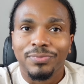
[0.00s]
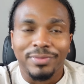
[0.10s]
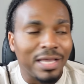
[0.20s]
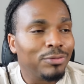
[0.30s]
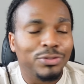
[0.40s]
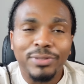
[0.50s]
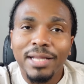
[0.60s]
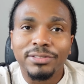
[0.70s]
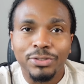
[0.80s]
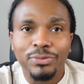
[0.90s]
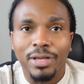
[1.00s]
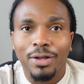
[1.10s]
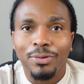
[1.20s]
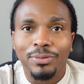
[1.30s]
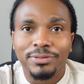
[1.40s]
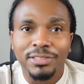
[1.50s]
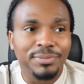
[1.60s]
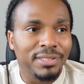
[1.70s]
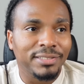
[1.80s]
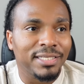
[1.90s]
They'll do that too, y'all. Just
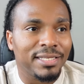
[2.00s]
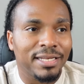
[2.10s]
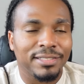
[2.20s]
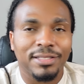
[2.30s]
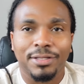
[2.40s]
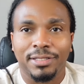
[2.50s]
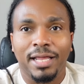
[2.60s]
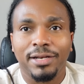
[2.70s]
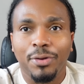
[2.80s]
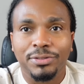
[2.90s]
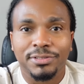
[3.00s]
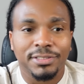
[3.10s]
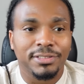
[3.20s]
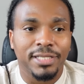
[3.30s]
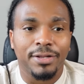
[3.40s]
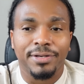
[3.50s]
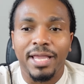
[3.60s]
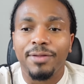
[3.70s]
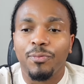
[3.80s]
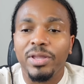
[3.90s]
like I said, a lot of narcissists, yeah,
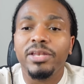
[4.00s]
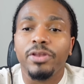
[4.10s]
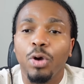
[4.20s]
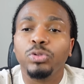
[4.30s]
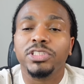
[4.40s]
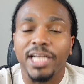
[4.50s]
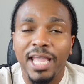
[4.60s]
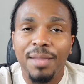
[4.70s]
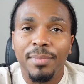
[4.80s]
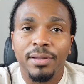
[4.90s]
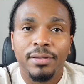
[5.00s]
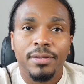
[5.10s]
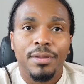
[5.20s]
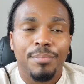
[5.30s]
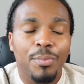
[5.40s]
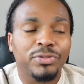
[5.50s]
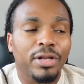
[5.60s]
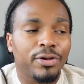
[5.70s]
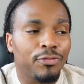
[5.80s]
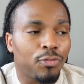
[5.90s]
they we know shame, but we
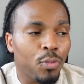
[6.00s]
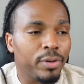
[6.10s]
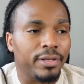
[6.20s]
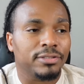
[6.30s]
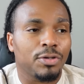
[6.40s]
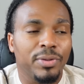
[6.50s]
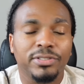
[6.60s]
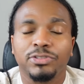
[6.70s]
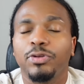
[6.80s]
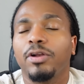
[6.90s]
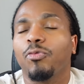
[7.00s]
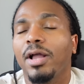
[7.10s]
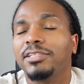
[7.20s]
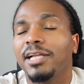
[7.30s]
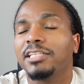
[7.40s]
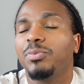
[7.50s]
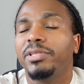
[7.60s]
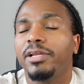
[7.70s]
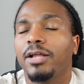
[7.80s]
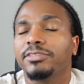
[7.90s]
try to avoid it. So we just try to rationalize
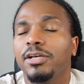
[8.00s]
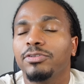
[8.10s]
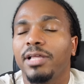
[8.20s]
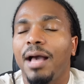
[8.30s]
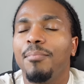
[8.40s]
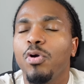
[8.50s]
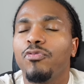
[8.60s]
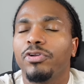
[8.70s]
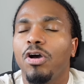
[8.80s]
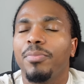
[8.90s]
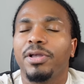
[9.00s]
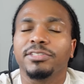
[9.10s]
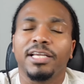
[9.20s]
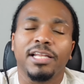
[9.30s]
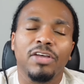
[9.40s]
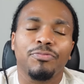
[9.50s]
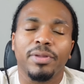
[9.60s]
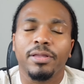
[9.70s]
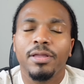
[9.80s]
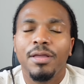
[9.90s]
within ourselves, like, I'm moving on because they left
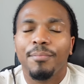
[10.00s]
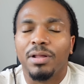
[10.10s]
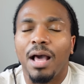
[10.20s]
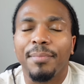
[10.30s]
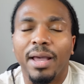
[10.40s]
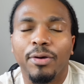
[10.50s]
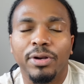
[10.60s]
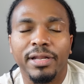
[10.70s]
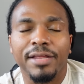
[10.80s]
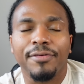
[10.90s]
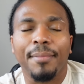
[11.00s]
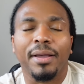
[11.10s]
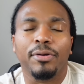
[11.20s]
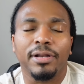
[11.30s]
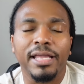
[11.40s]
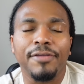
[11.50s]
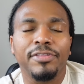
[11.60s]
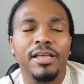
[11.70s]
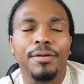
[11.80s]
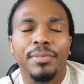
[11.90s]
me, but I'm not going to leave. I'm not going to leave
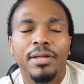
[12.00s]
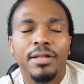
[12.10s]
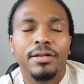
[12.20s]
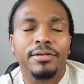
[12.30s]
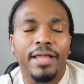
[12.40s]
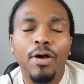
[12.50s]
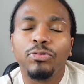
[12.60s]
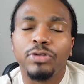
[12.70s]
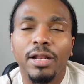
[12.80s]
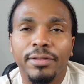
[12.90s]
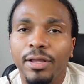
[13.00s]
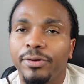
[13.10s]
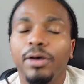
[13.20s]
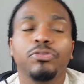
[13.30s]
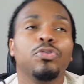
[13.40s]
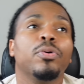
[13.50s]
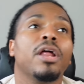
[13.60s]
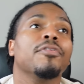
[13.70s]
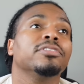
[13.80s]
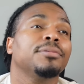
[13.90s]
them. They'll try to, you know, they'll do
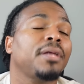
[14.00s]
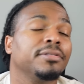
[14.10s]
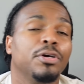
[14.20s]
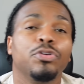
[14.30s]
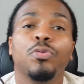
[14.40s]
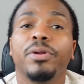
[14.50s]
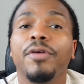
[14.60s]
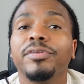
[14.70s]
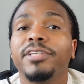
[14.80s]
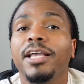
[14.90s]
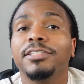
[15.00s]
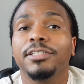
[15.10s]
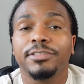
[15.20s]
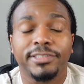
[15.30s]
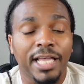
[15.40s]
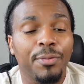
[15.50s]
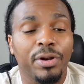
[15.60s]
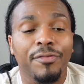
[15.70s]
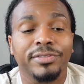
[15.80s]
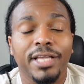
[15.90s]
whatever. Sometimes they'll do whatever it takes, to say
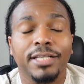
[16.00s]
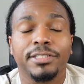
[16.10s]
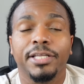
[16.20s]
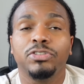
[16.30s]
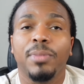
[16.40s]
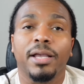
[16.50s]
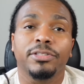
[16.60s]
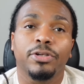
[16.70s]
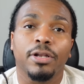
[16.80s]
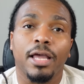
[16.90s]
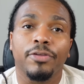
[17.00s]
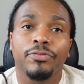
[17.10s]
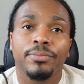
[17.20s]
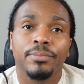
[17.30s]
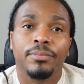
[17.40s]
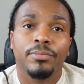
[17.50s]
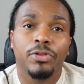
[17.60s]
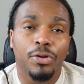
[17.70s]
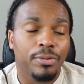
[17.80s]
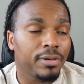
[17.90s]
whatever it takes to get you back into their life.
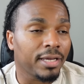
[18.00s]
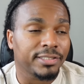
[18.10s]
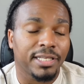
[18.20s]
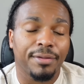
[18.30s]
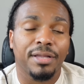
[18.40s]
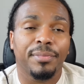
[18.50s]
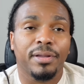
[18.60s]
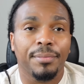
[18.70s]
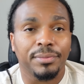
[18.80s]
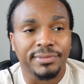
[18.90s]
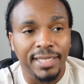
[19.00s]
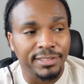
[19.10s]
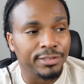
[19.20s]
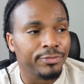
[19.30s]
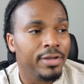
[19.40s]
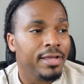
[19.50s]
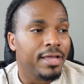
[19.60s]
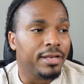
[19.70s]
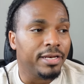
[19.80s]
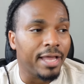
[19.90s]
You know, like I said, they can become obsessive,
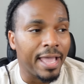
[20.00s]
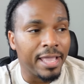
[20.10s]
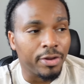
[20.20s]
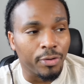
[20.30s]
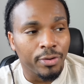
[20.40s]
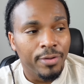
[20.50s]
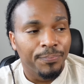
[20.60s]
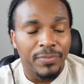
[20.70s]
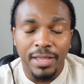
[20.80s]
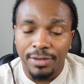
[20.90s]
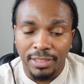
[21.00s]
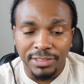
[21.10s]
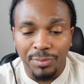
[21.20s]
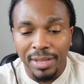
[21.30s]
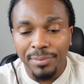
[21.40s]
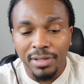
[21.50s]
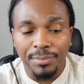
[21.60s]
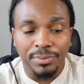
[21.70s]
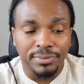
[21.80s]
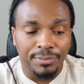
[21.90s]
and then the anger. And like I said, when they
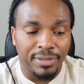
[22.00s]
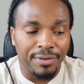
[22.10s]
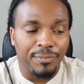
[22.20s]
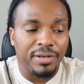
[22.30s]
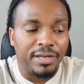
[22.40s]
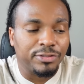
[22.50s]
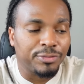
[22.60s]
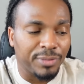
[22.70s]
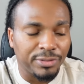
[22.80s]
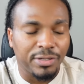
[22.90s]
become, when they when they, when they